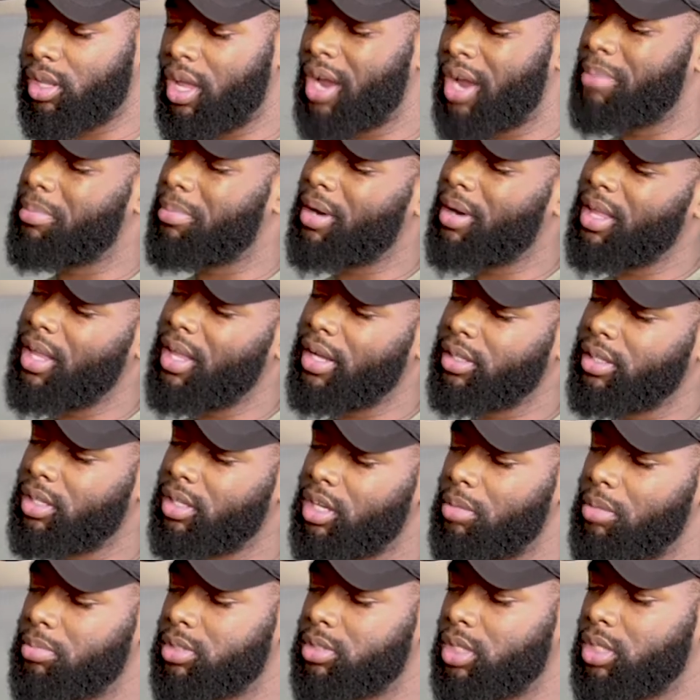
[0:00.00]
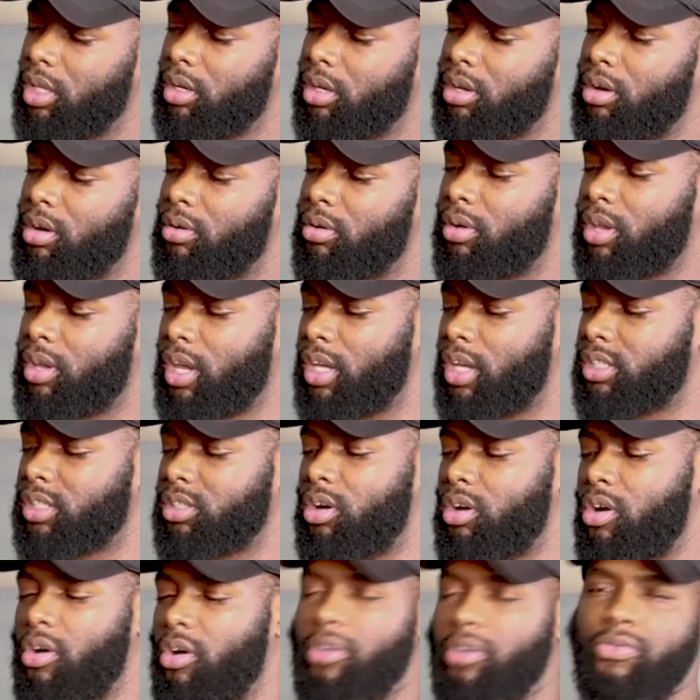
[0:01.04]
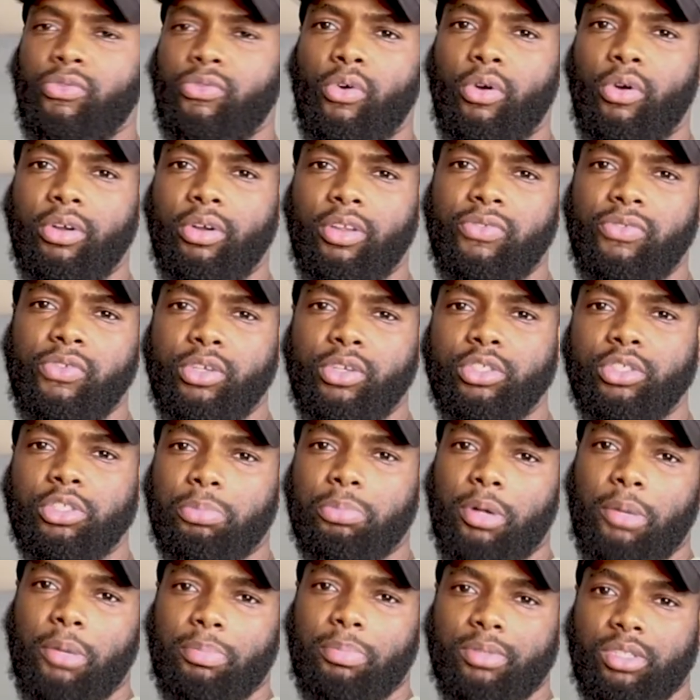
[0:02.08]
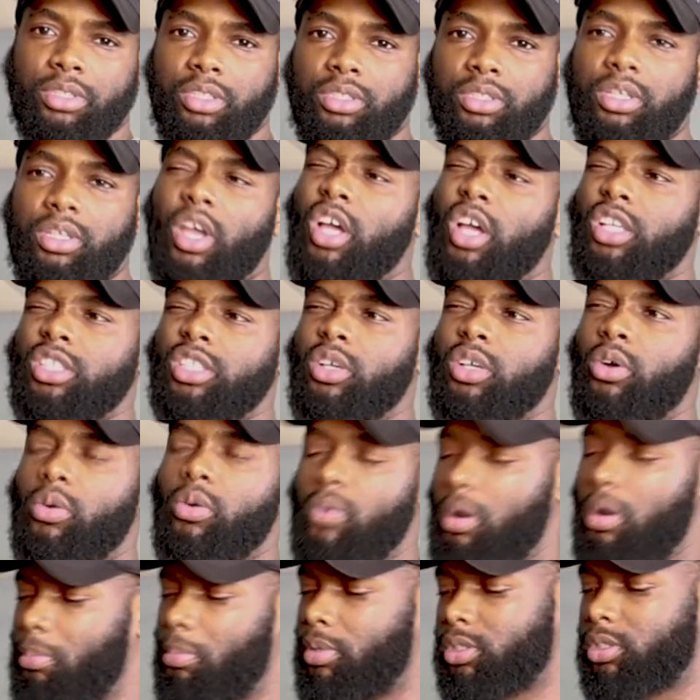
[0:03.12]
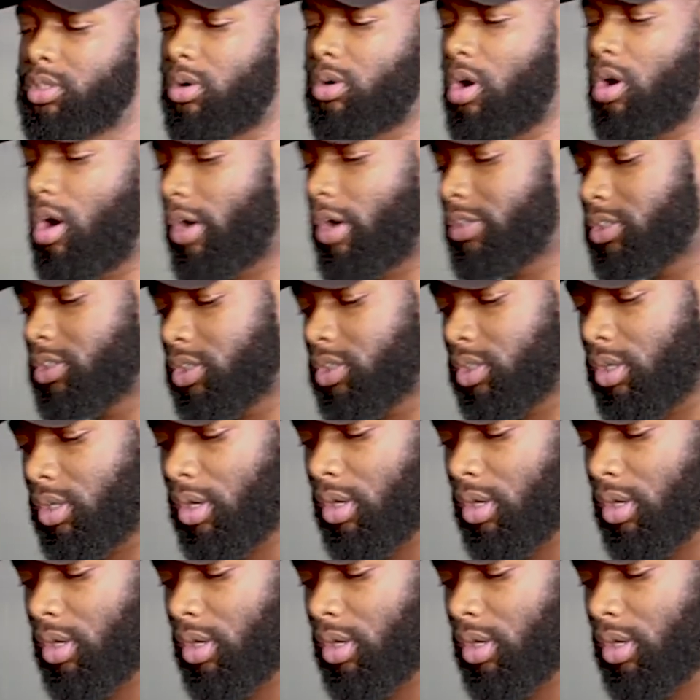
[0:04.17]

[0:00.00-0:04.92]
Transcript: light, but I like to keep the silicone case on for diffusion purposes so it won't be so harsh